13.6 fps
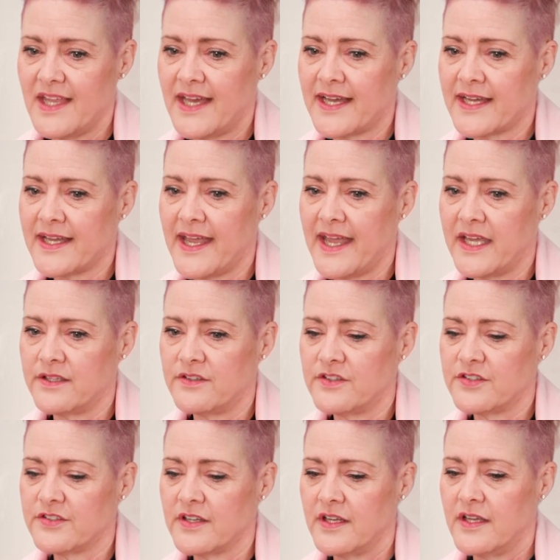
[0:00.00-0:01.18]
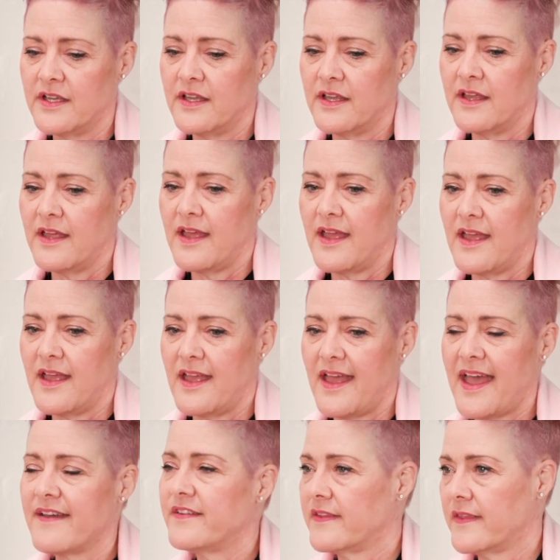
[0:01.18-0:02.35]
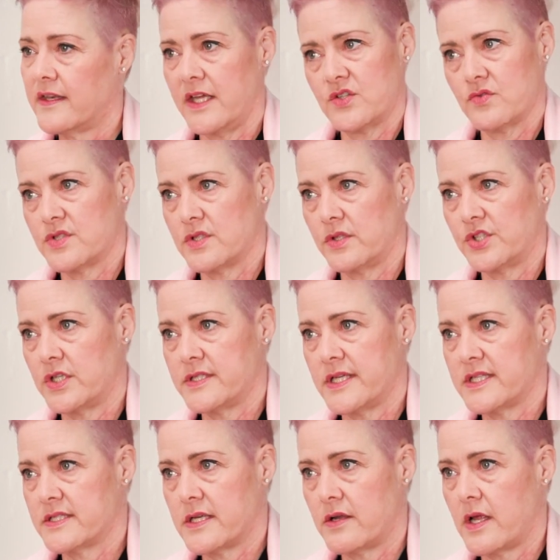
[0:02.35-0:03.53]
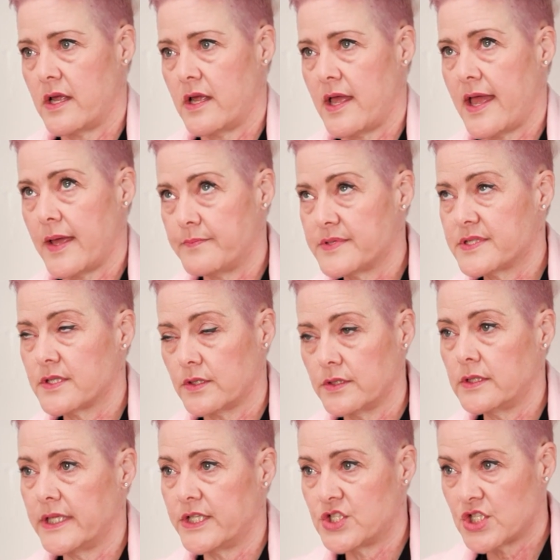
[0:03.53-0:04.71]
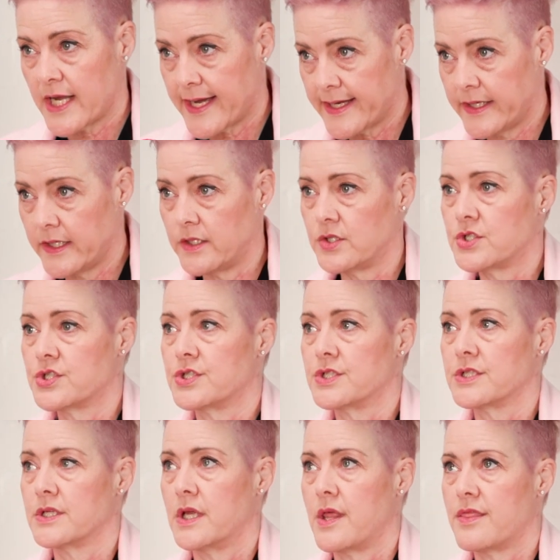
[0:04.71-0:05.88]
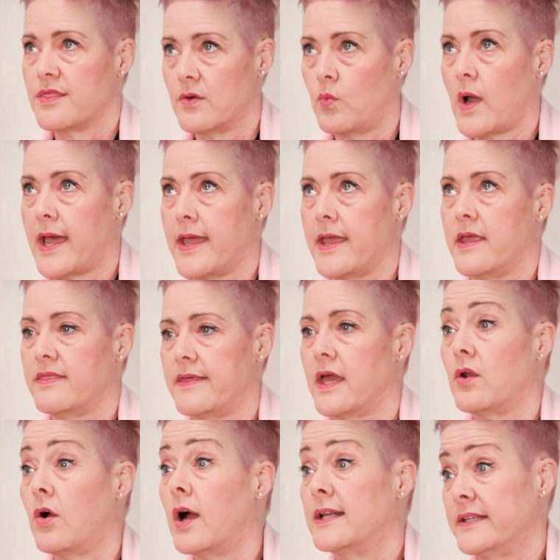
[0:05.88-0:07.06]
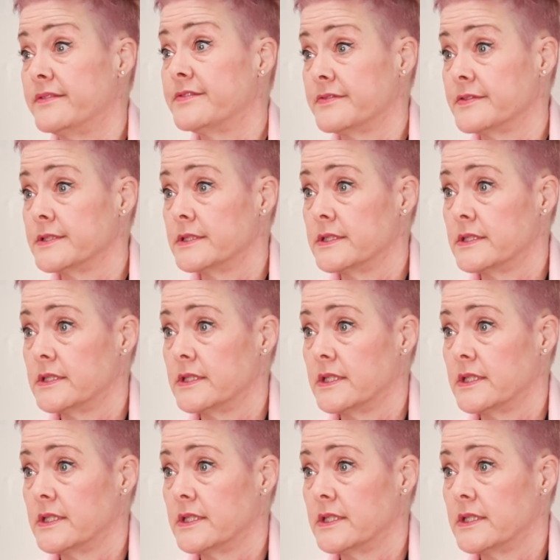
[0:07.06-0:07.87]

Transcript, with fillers: Uh, and having the natural solutions has absolutely changed the way that I live. Mm.